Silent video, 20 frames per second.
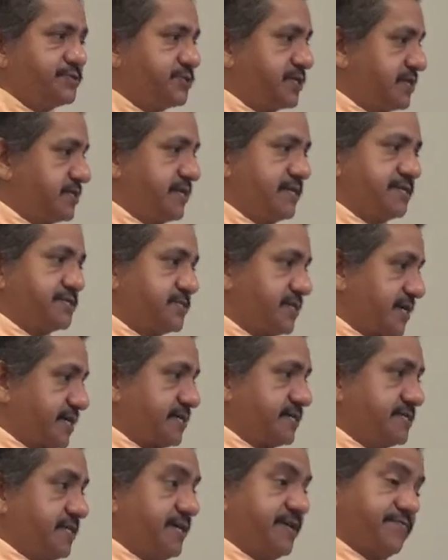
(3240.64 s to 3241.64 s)
not saying that it's
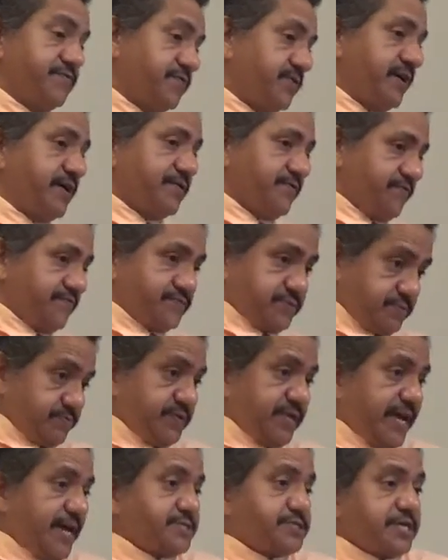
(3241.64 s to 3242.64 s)
not that if, you, if
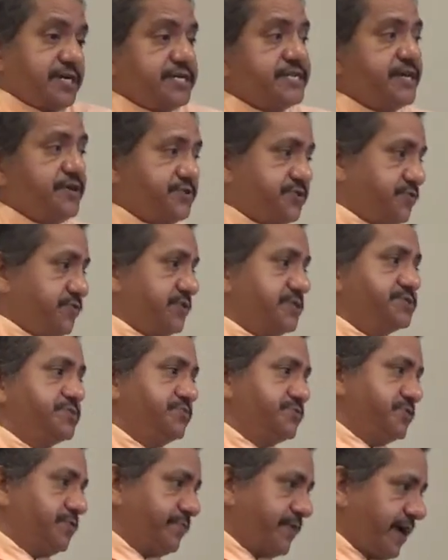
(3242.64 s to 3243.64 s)
somebody has an unhealthy
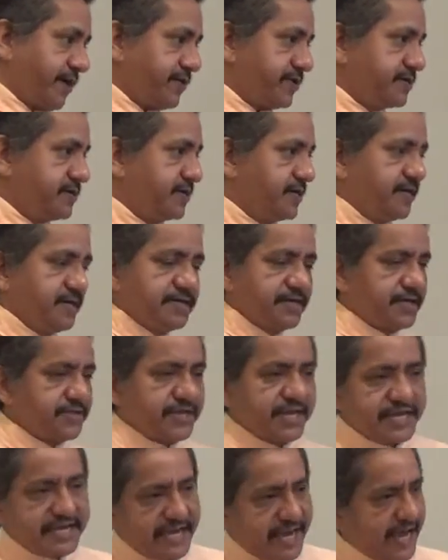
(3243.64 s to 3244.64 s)
relationship with their parent, that
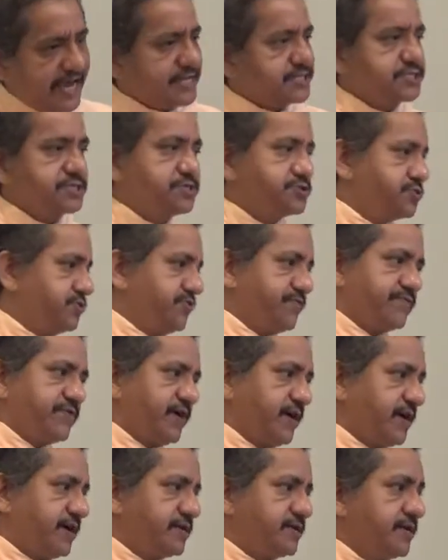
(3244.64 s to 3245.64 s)
they can't serve
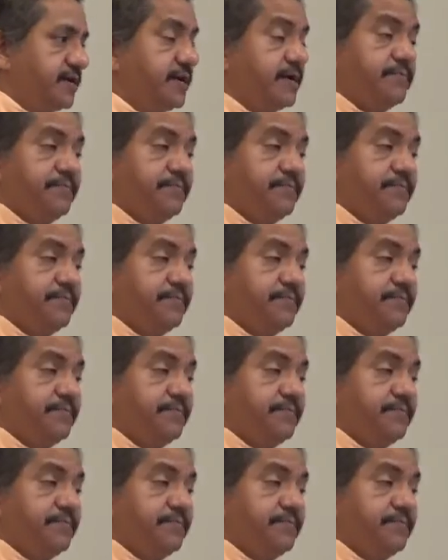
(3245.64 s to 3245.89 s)
God.